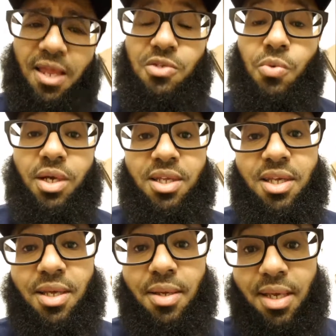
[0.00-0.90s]
Guess
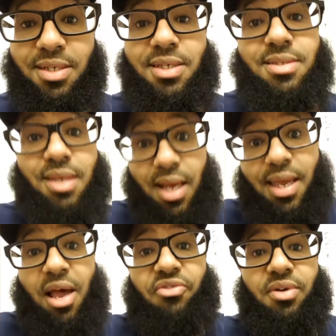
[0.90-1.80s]
what? She is
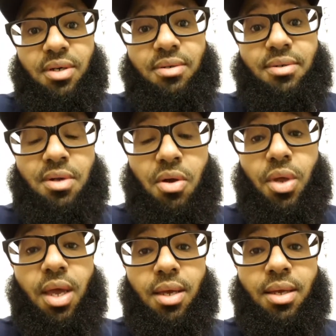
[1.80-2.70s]
a kafir,
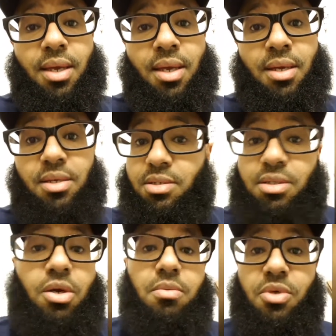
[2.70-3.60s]
okay?
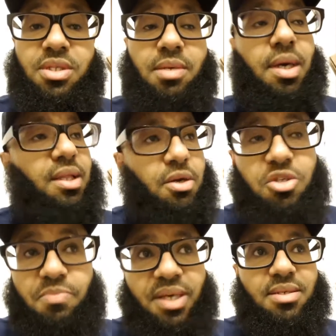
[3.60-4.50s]
She's a non-Muslim.
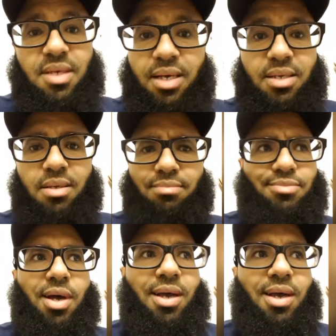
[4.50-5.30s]
Allah knows best. Yani,